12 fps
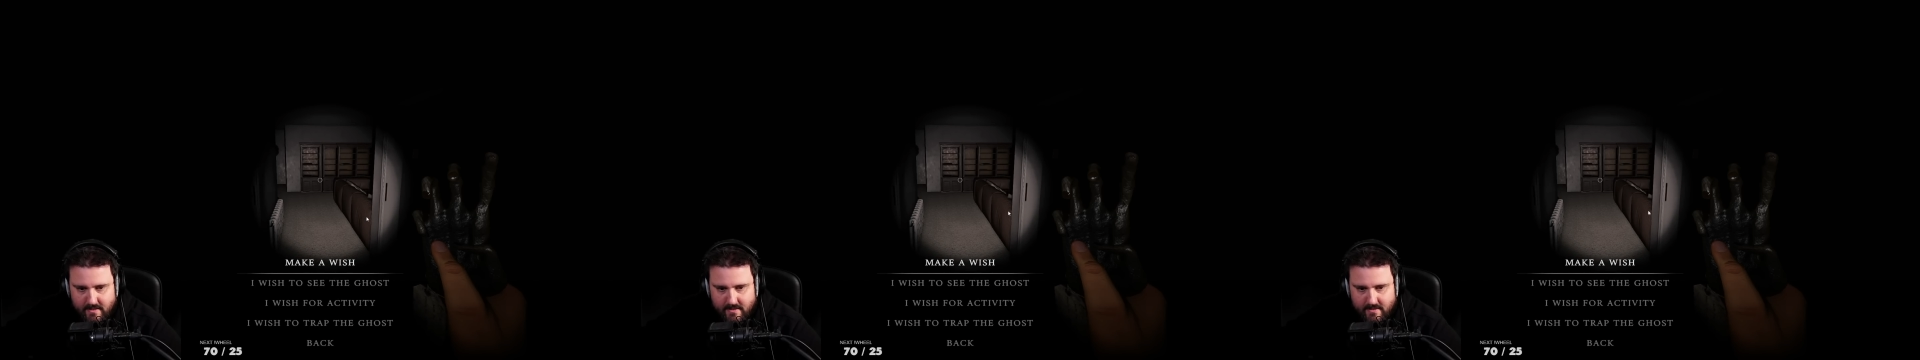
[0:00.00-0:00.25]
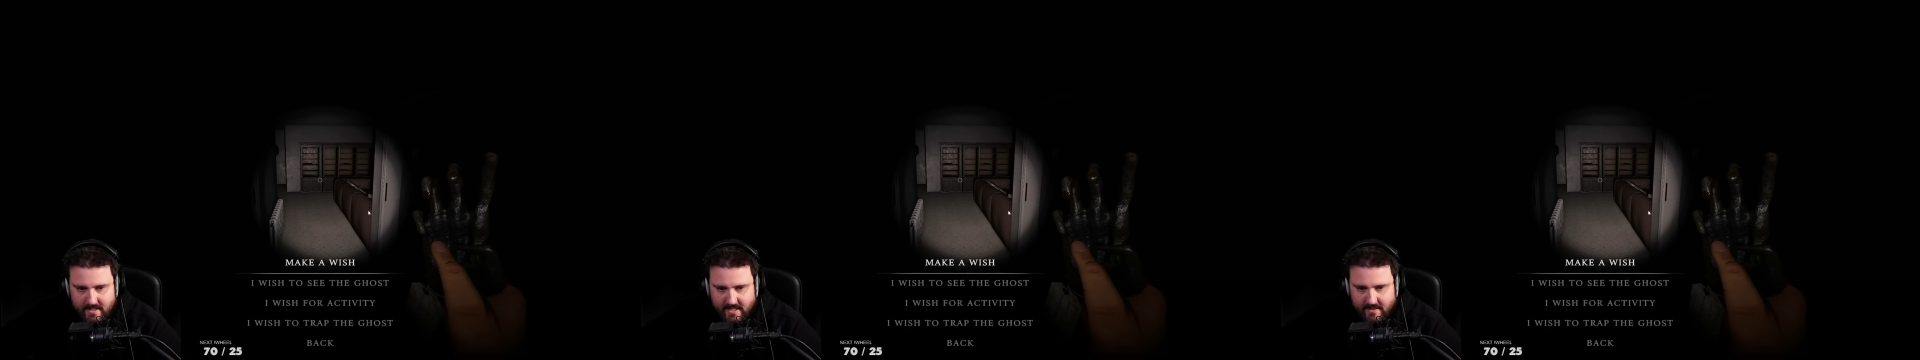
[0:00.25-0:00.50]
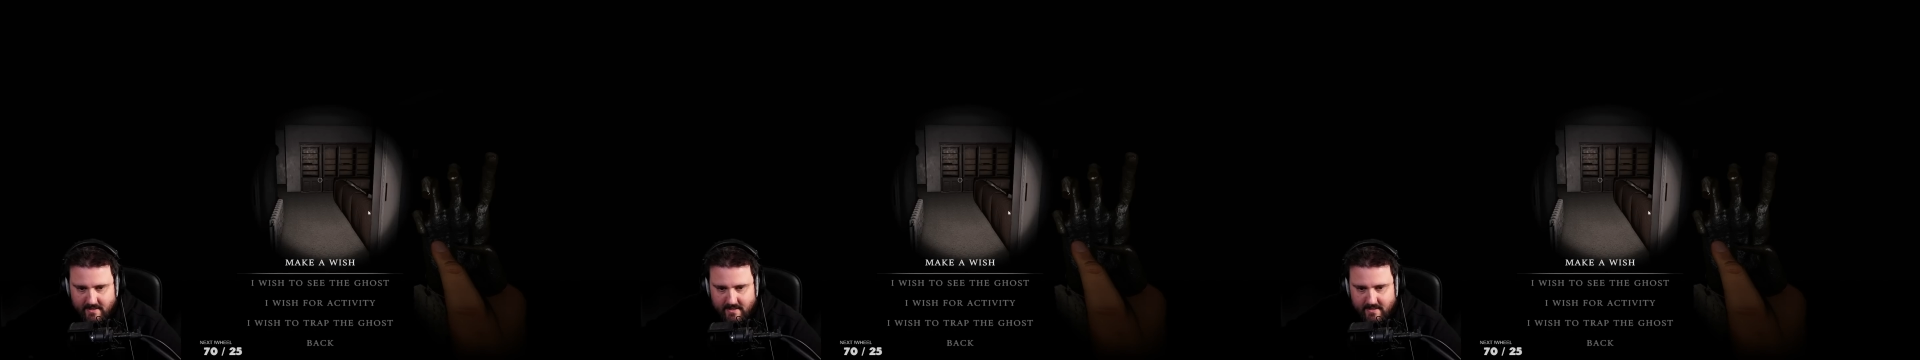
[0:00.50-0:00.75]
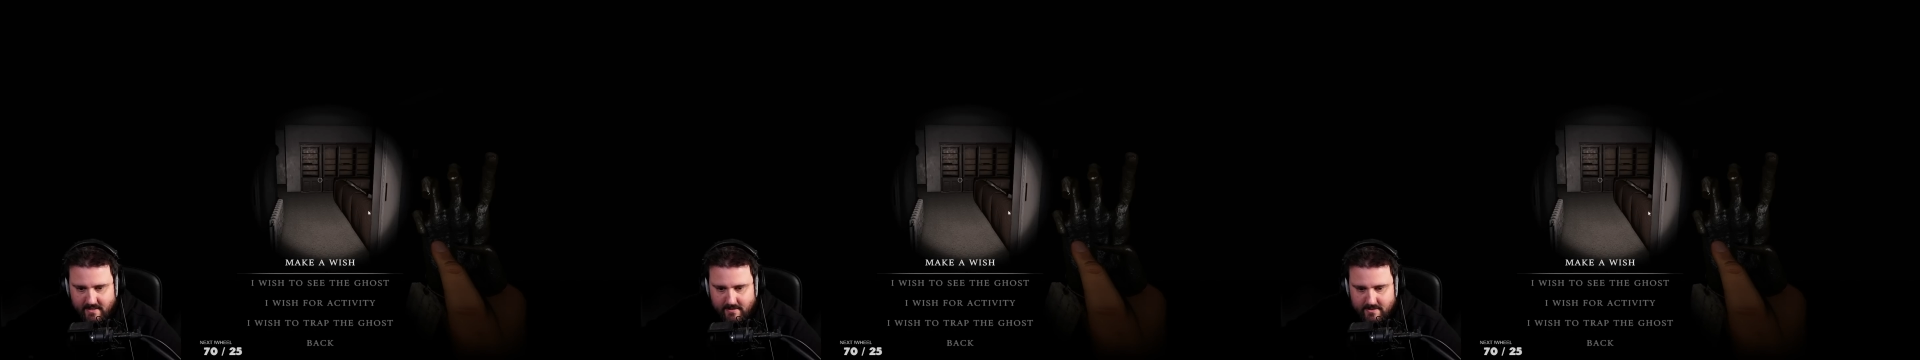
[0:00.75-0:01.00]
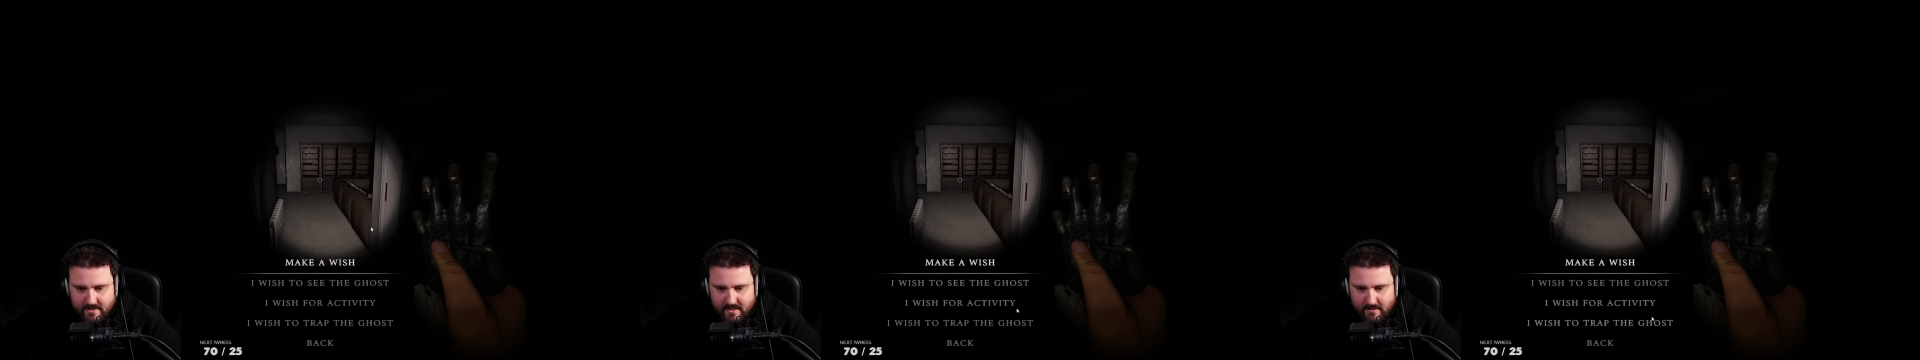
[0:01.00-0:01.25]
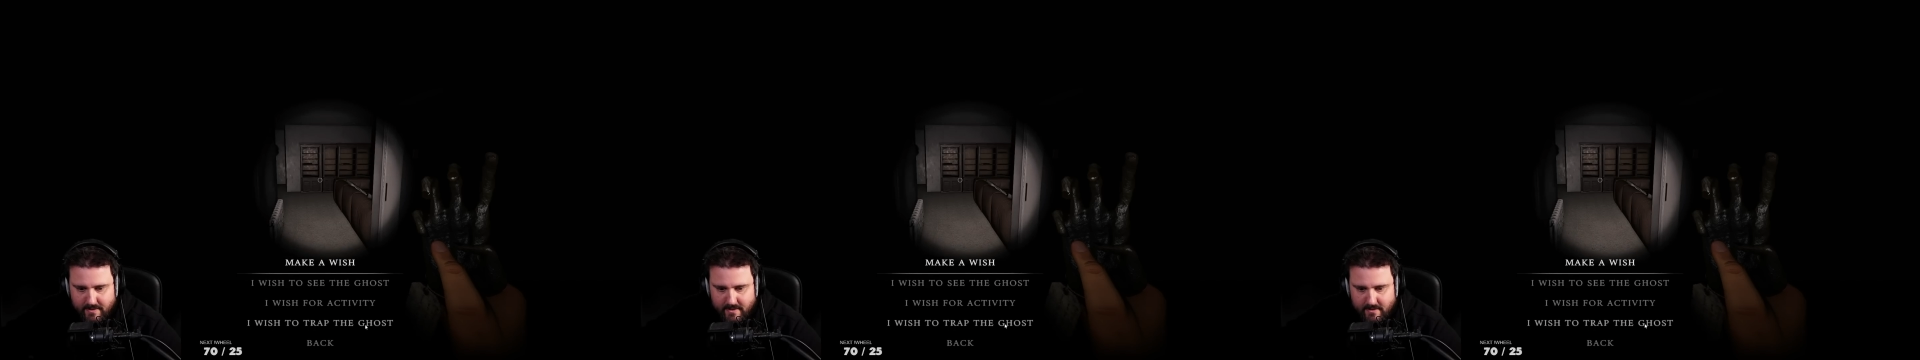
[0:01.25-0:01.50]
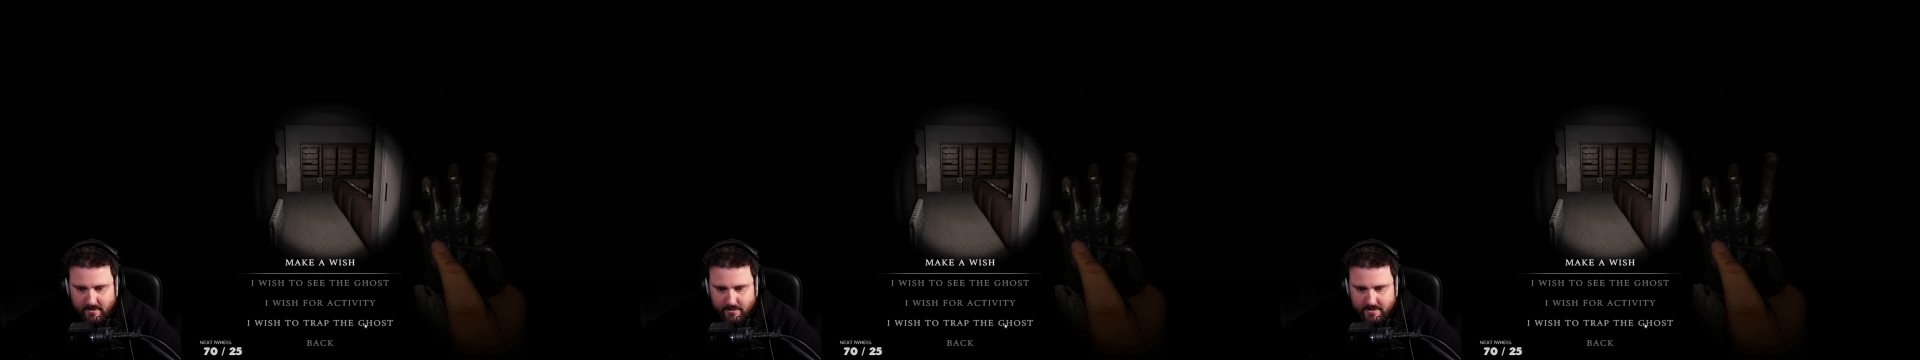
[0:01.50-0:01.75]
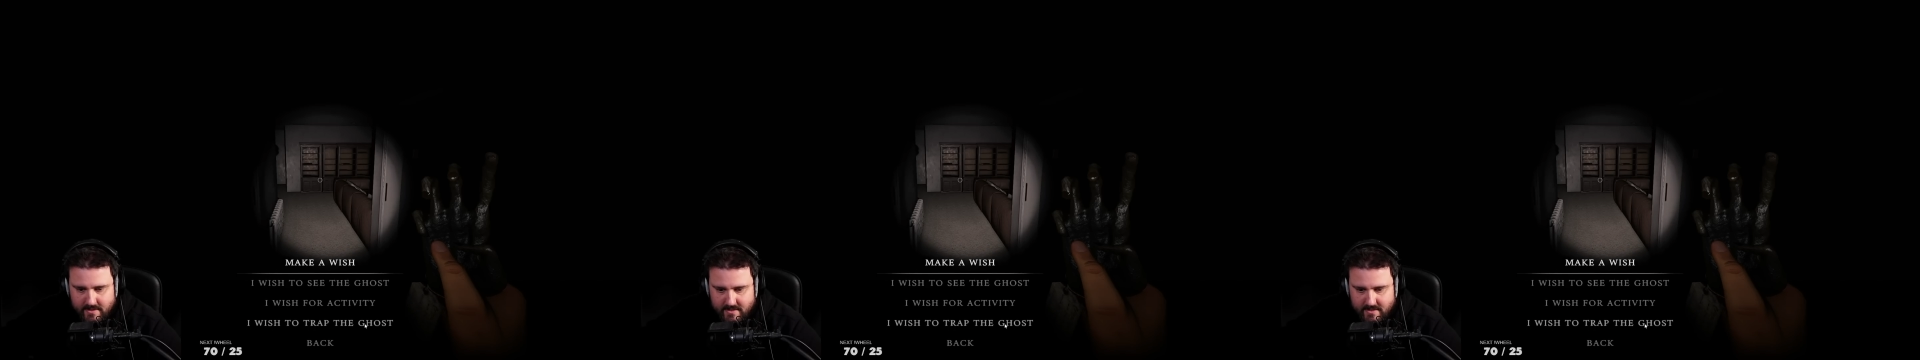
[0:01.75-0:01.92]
technically need to see where the ghost is